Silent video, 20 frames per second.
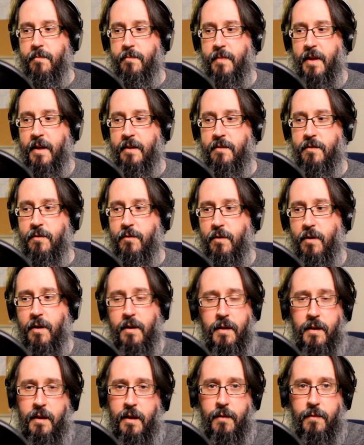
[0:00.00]
That's
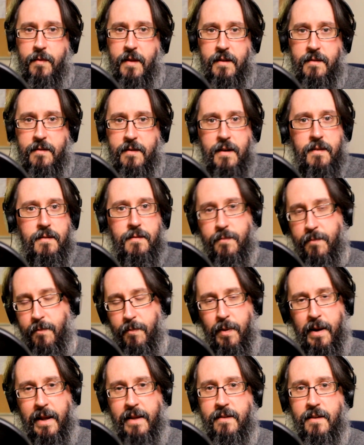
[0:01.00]

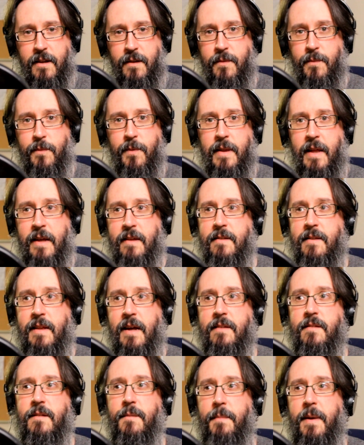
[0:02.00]
plenty.
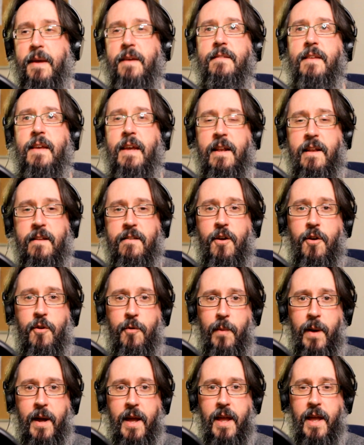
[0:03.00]
That's amazing in its own
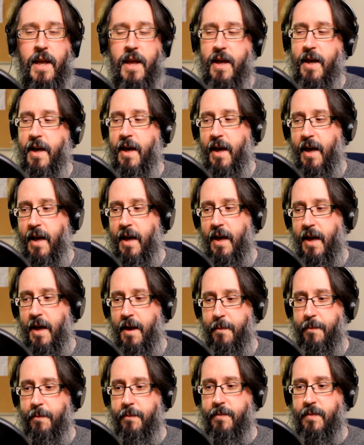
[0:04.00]
way.
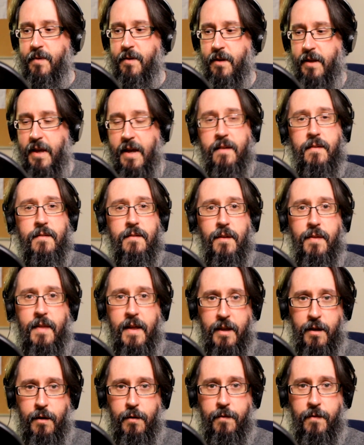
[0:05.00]
So yeah, so
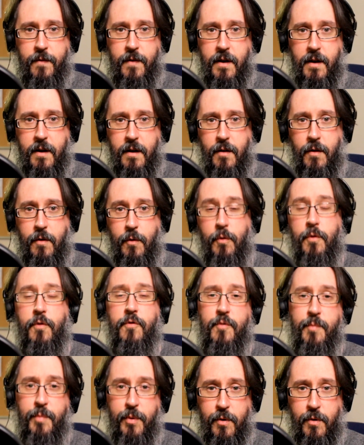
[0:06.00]
thank you for all your
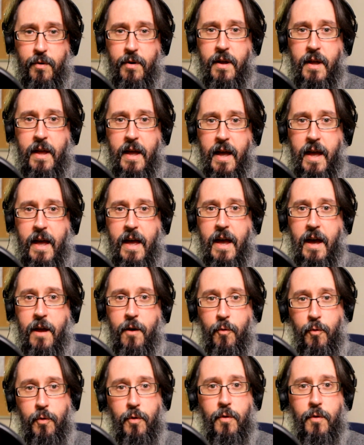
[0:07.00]
support and
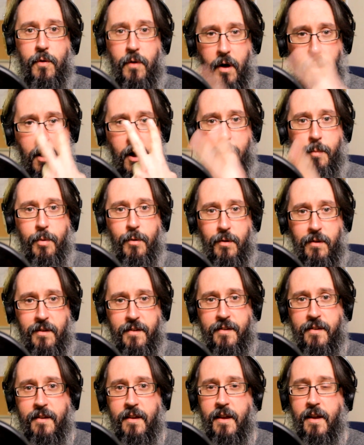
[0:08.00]
all your
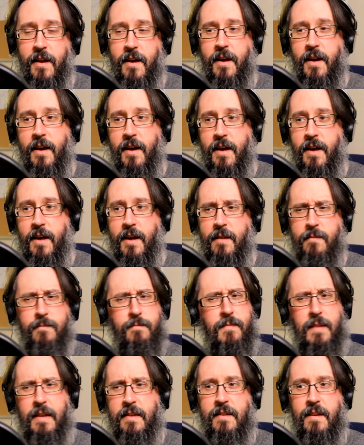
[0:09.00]
eyeballs.
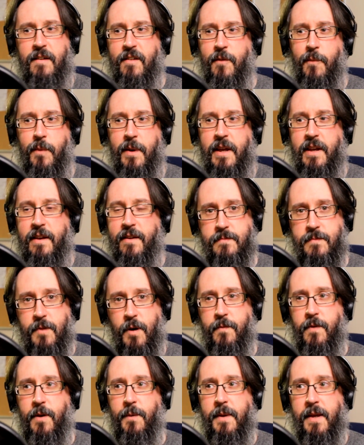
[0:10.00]
That sounded weird.
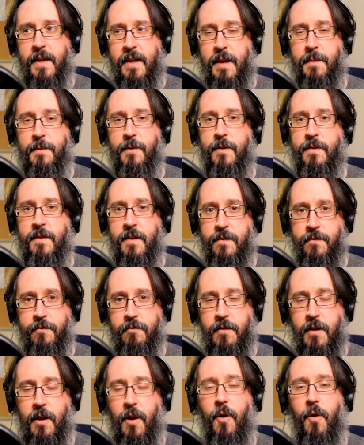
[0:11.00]
Hopefully we can keep doing this
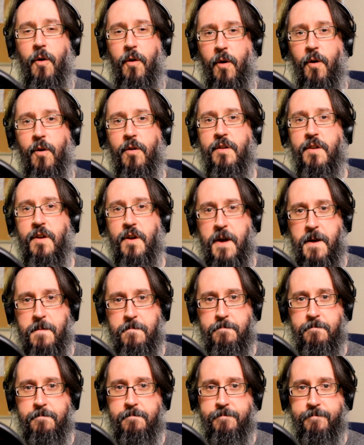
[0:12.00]
for a long time.
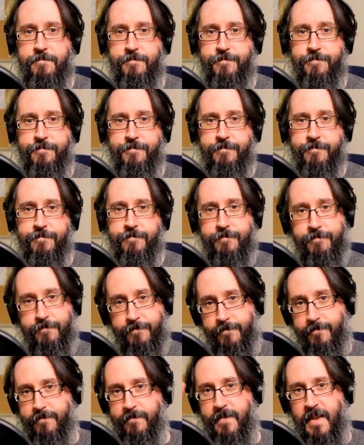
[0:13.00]

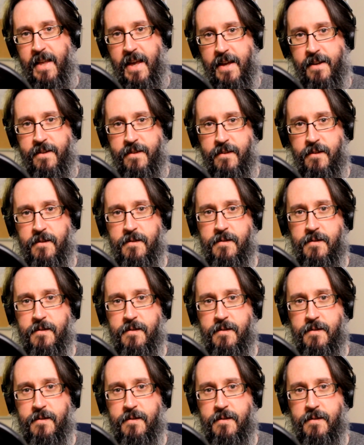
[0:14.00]
The end.